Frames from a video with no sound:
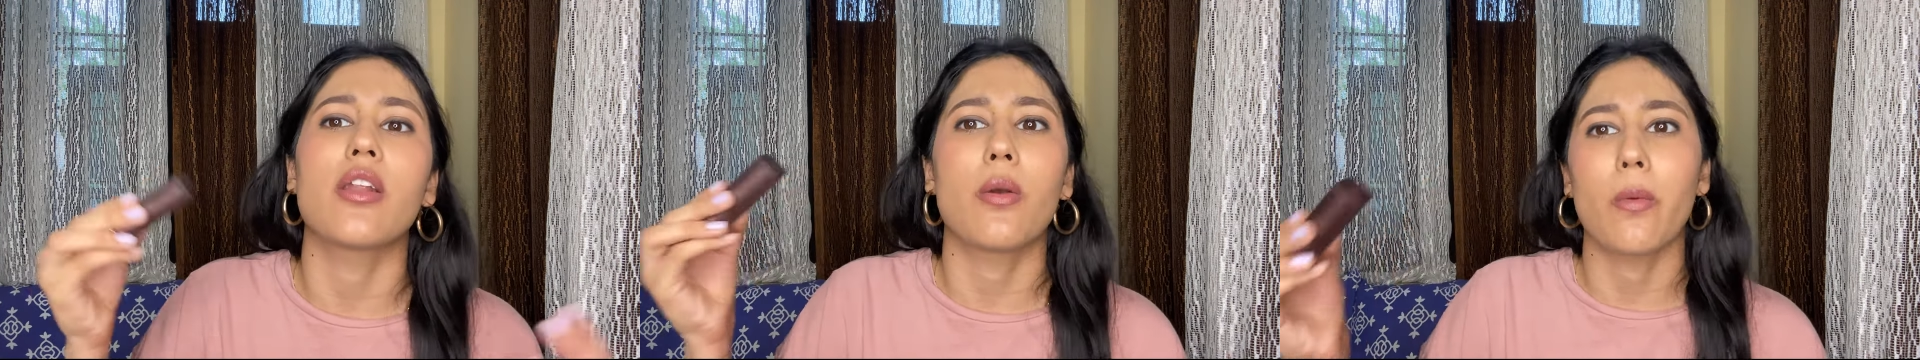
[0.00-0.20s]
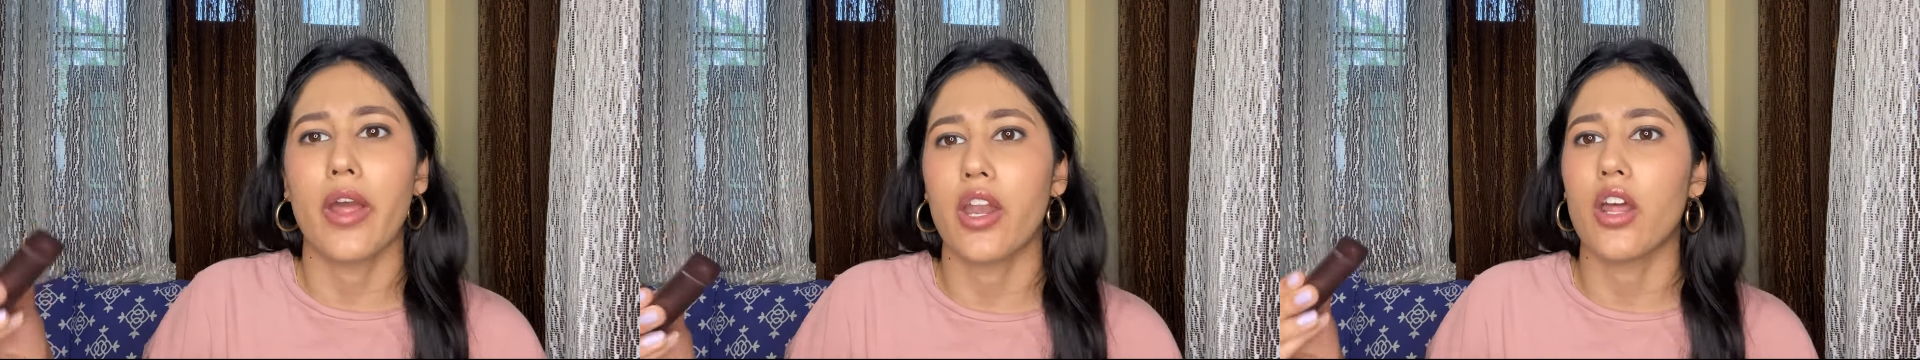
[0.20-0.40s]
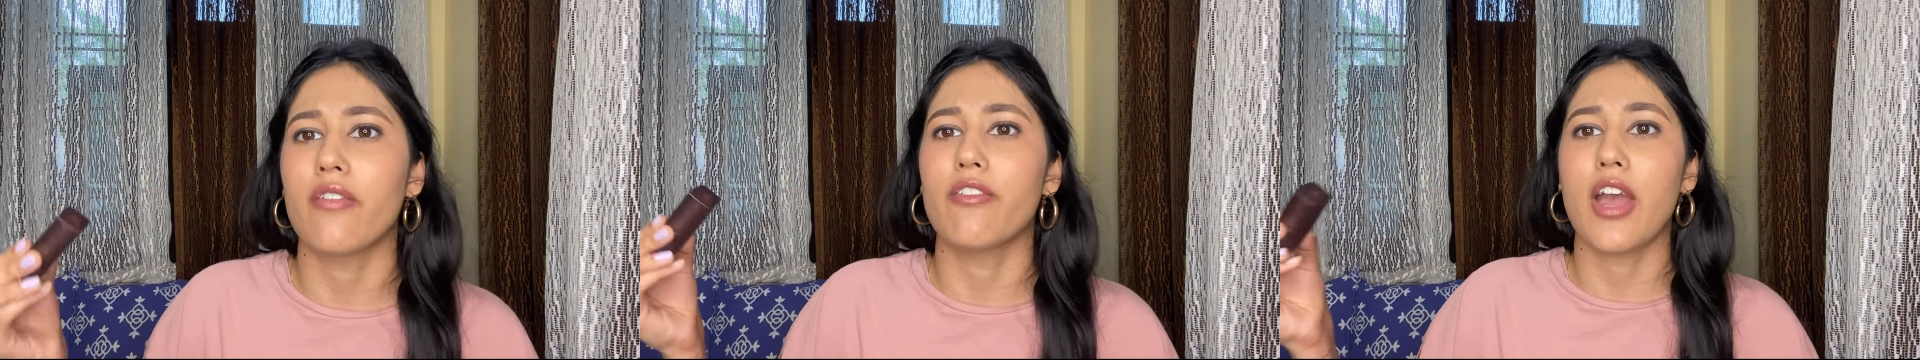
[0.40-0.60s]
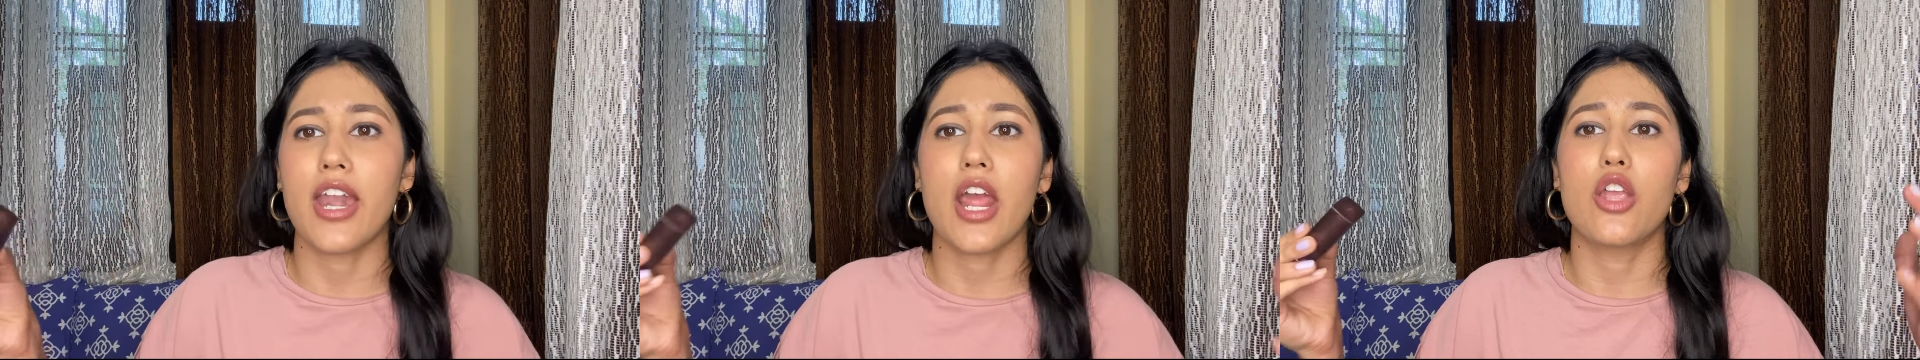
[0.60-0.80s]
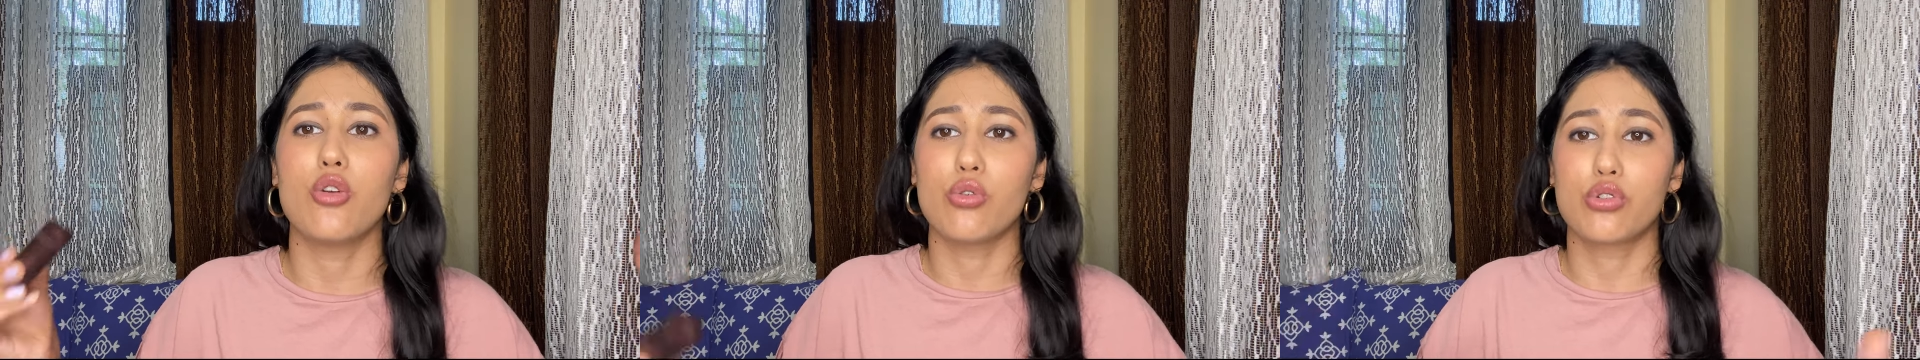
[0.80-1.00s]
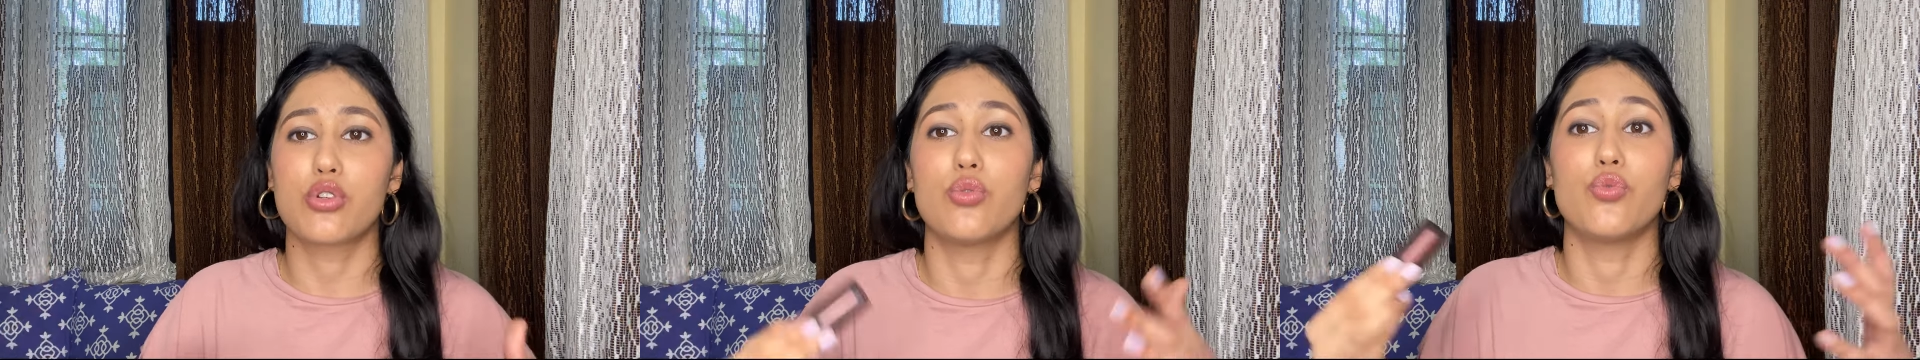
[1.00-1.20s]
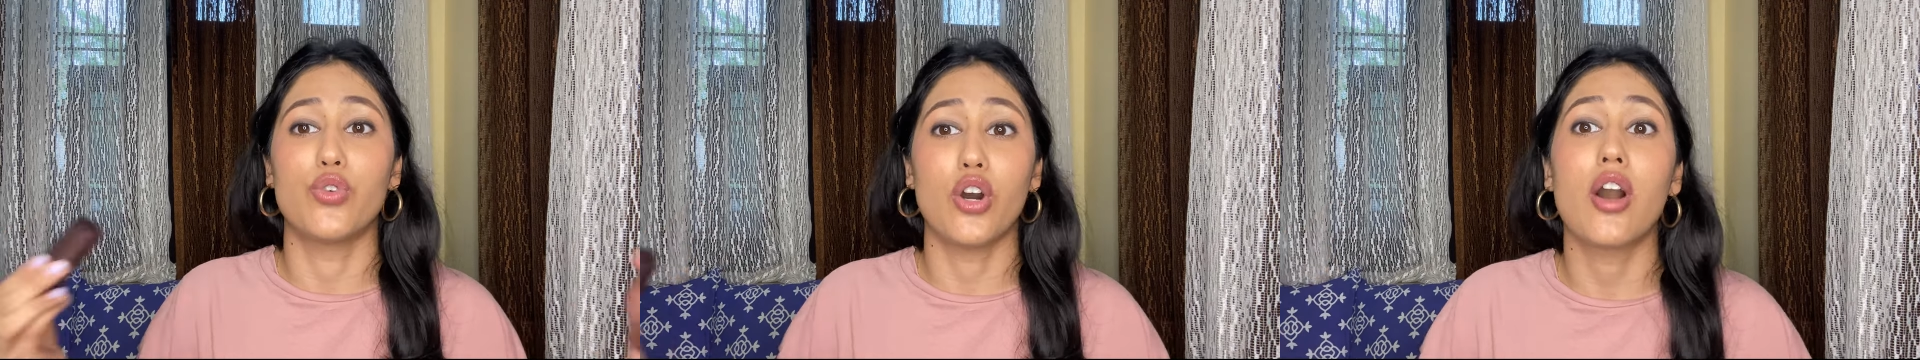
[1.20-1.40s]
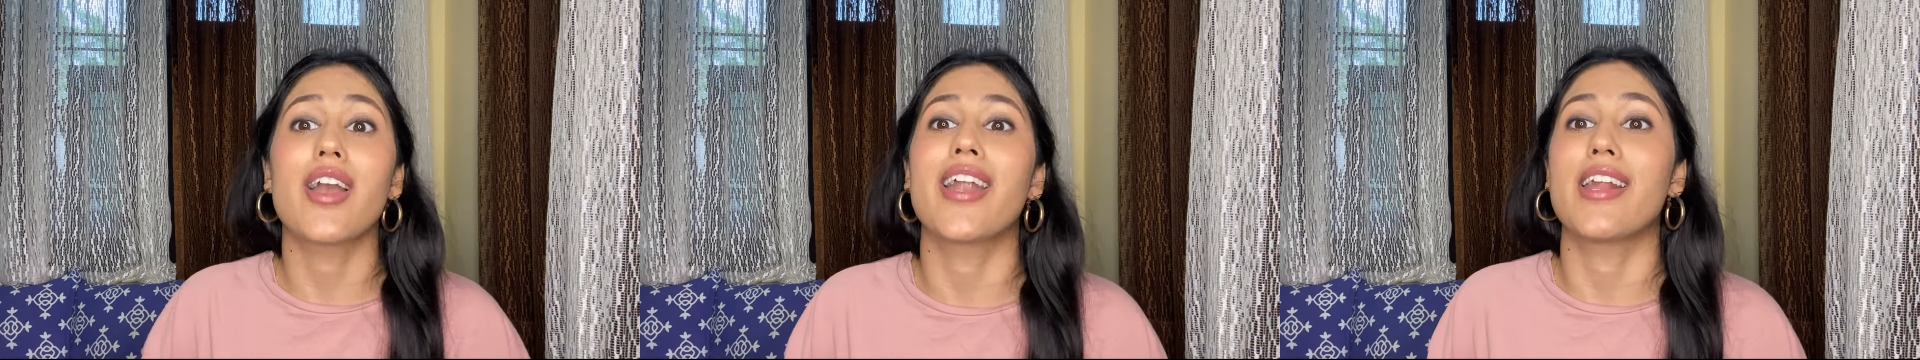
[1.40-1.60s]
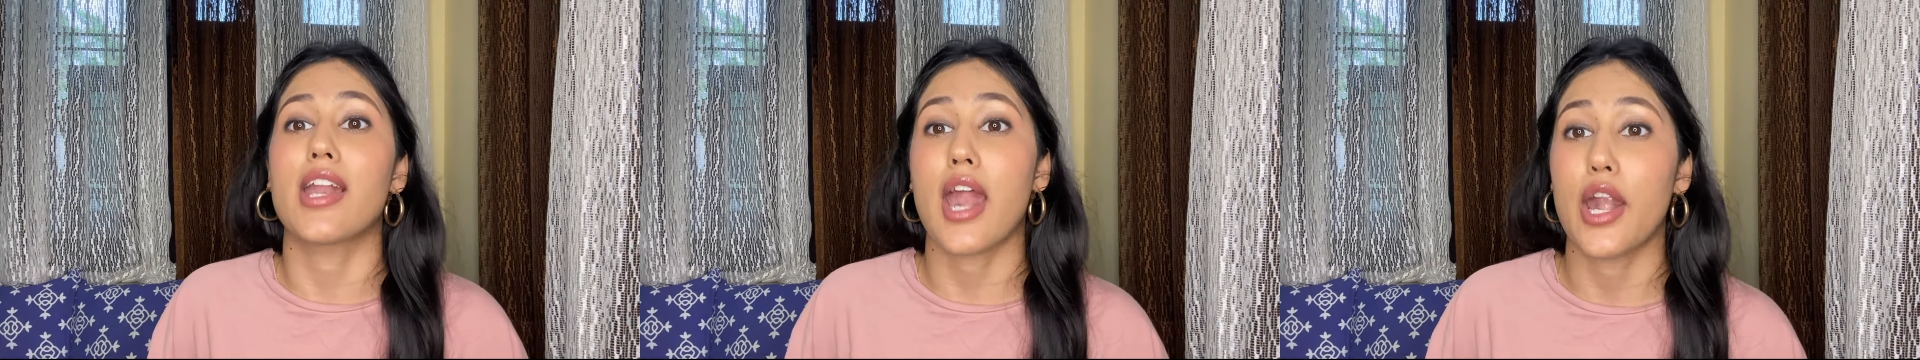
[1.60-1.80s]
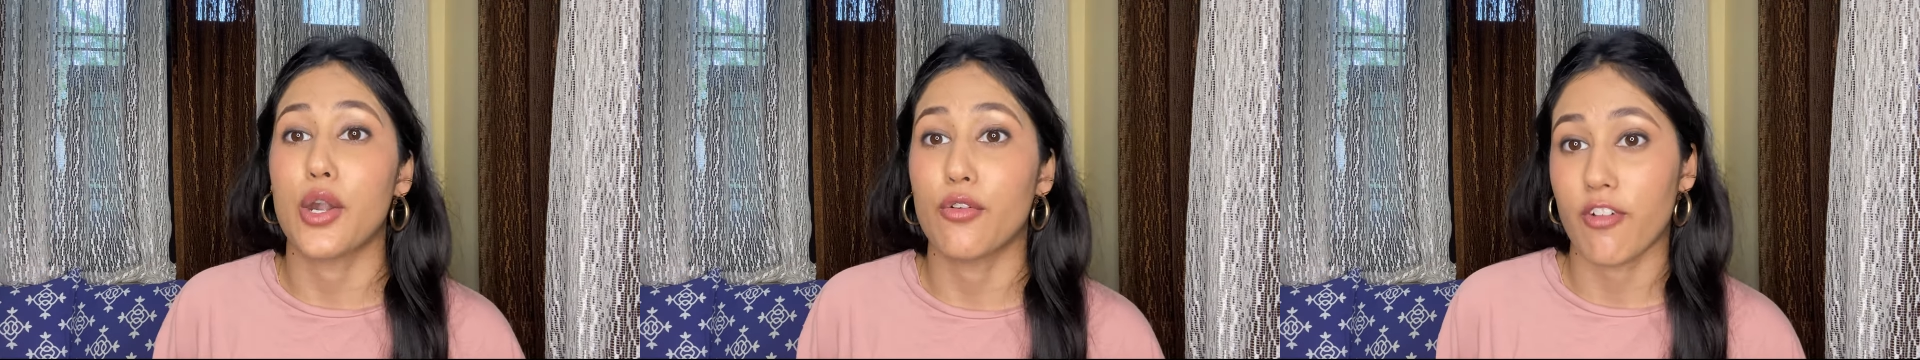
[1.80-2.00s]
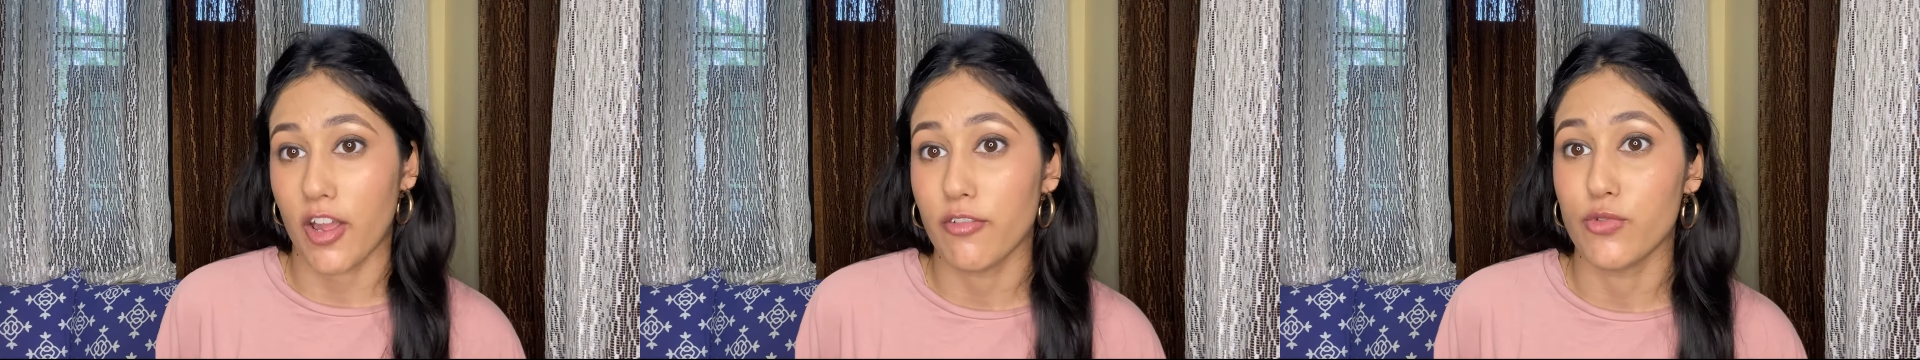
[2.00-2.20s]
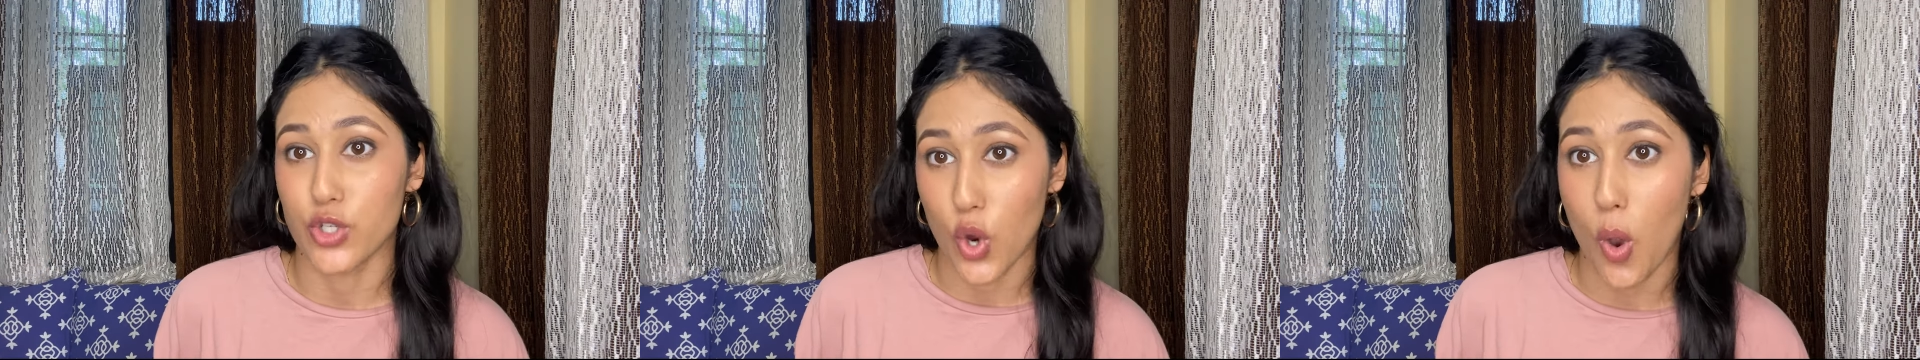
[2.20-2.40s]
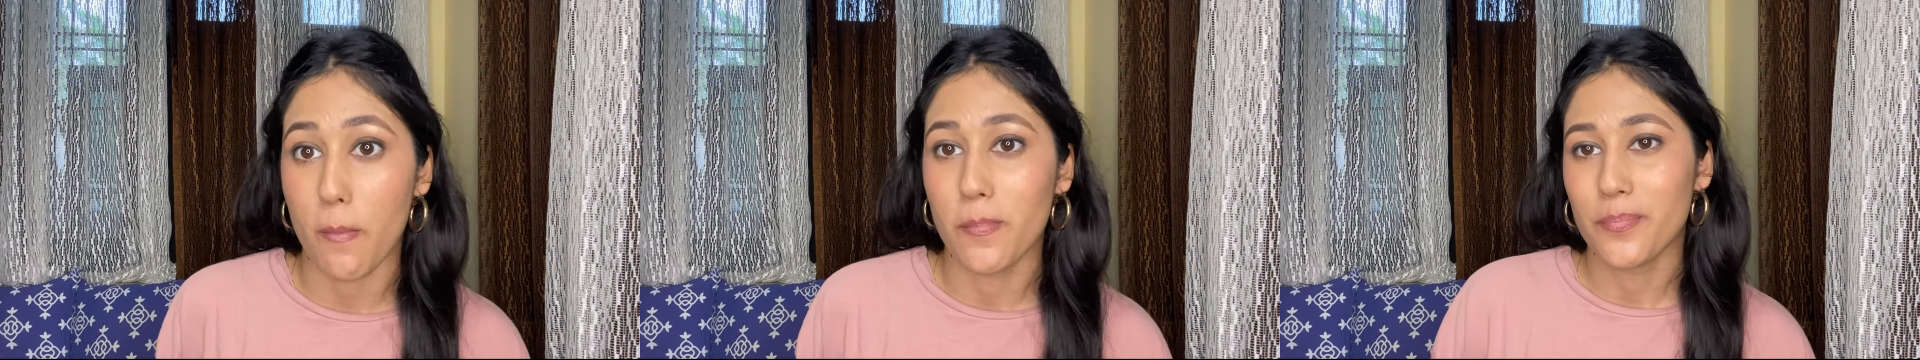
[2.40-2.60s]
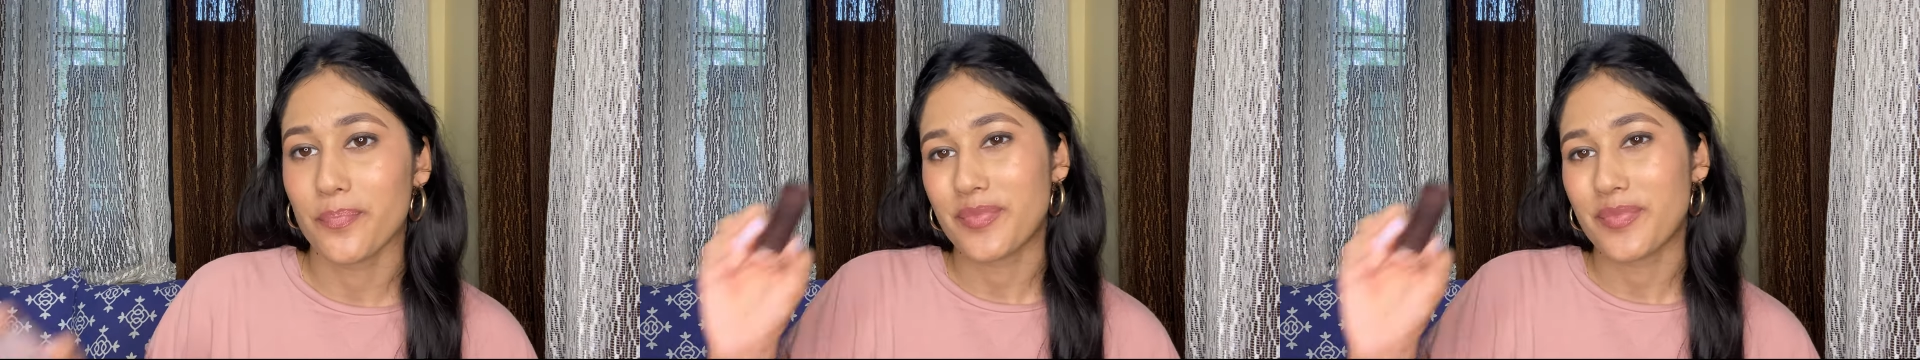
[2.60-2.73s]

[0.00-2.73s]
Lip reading: when I used to work at a 9-to-5 job.